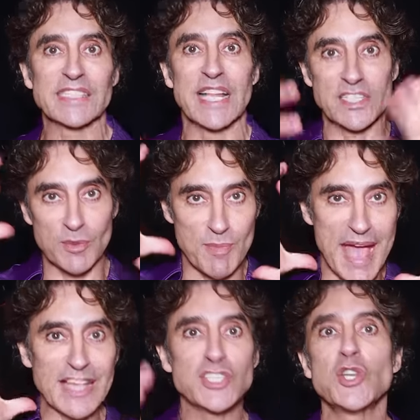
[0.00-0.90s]
That's a
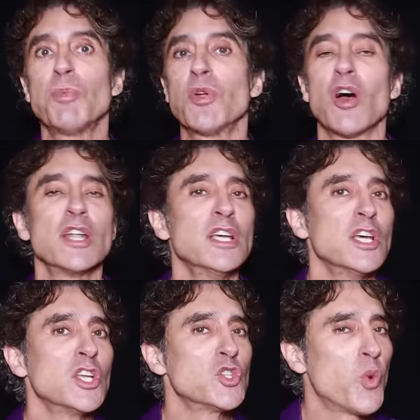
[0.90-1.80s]
mask you put on
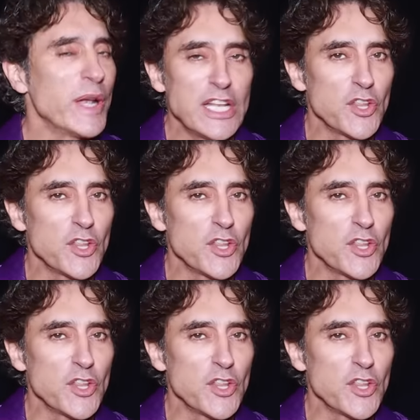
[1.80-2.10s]
20